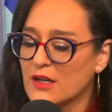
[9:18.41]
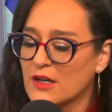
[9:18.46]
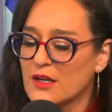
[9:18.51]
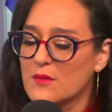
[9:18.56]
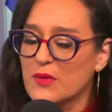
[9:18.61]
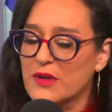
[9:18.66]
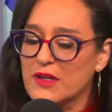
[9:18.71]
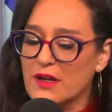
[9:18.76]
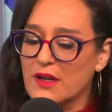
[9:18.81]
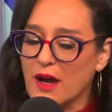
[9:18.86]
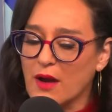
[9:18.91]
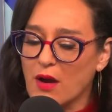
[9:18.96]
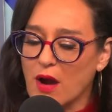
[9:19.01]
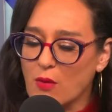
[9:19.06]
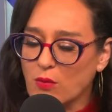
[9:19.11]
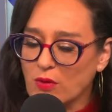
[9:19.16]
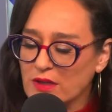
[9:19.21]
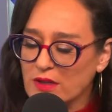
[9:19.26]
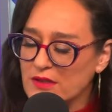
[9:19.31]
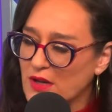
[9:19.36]
But I, I
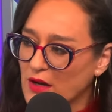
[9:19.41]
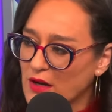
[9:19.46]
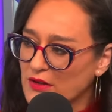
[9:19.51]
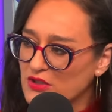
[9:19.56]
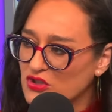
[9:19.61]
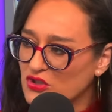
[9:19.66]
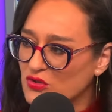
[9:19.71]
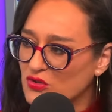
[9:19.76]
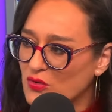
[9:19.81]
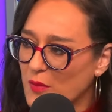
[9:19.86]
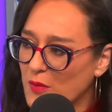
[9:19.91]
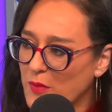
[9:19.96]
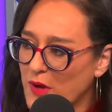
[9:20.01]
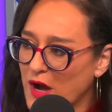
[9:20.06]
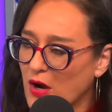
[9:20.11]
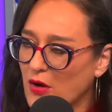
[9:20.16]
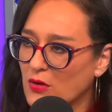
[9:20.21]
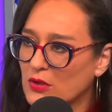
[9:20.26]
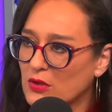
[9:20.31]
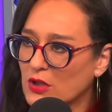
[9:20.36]
want to talk to you
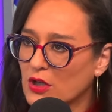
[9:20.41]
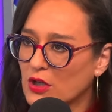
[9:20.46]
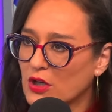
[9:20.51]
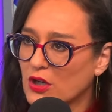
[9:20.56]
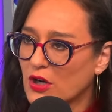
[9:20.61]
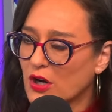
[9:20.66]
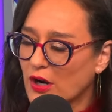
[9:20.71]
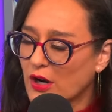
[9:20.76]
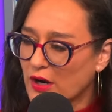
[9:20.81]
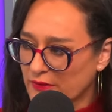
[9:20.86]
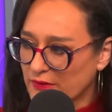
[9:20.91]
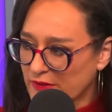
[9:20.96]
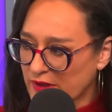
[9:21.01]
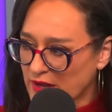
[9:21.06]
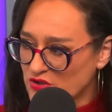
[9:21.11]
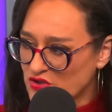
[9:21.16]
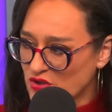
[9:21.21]
about RFK Jr.